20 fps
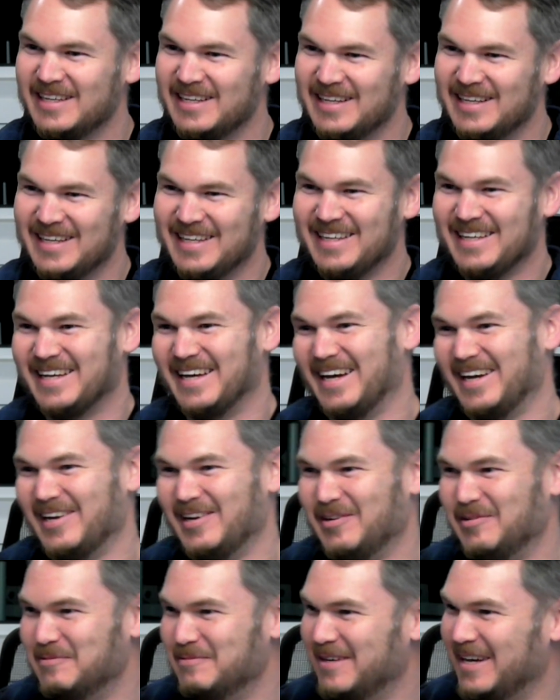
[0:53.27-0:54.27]
Okay.
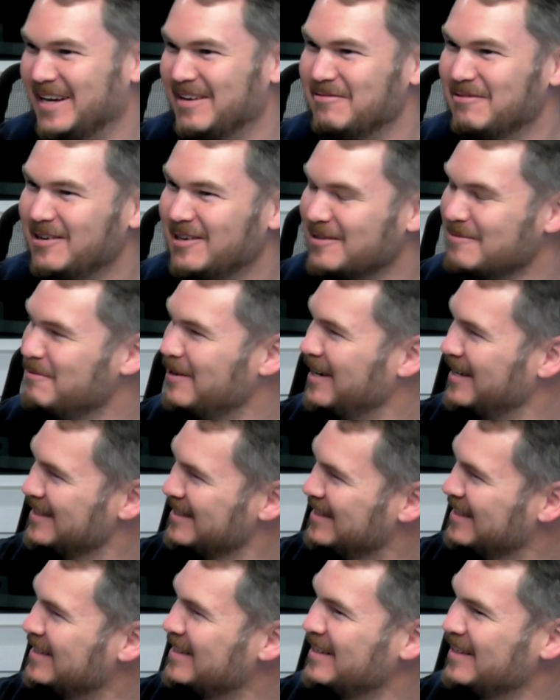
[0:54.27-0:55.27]
I walked
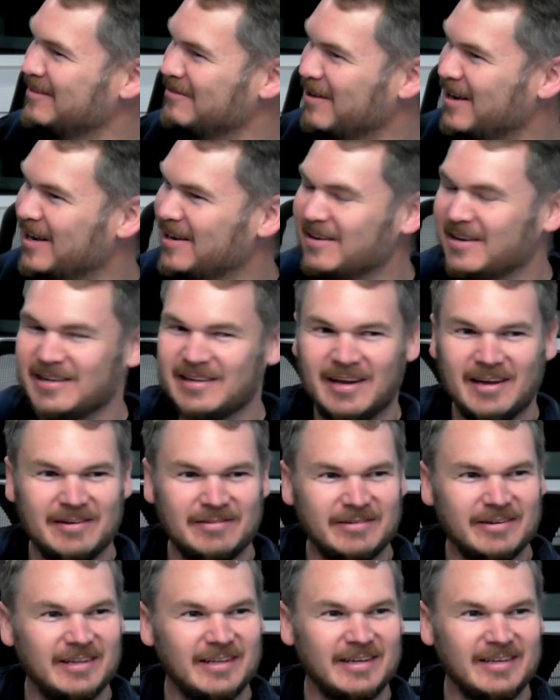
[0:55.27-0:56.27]
past thinking, wow, I'd
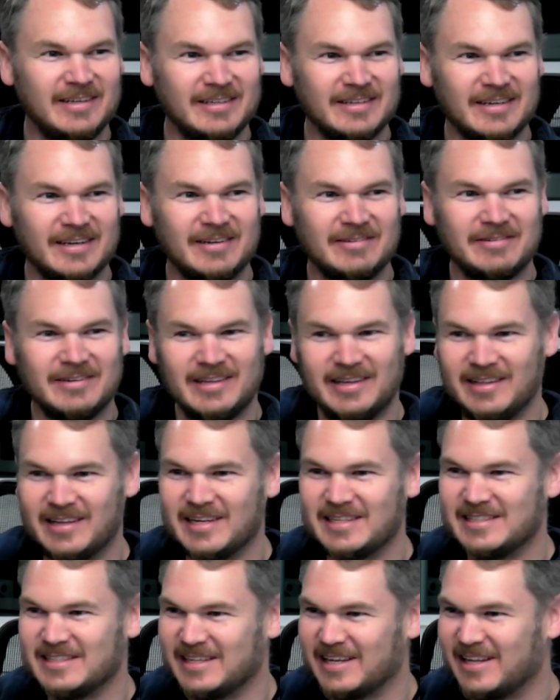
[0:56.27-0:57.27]
really
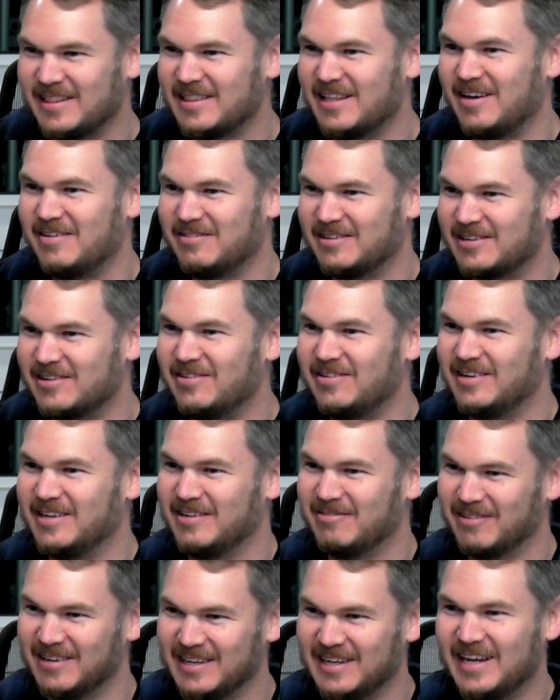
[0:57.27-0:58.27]
like to get that
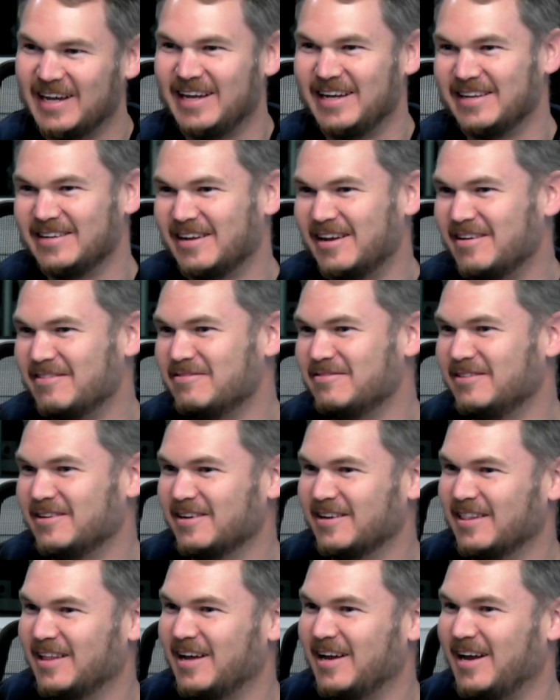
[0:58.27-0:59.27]
recording one day and
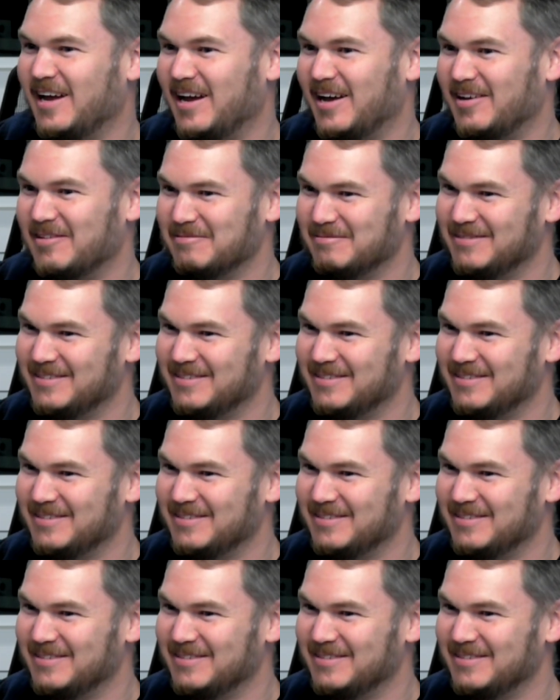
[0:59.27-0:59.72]
figure that out.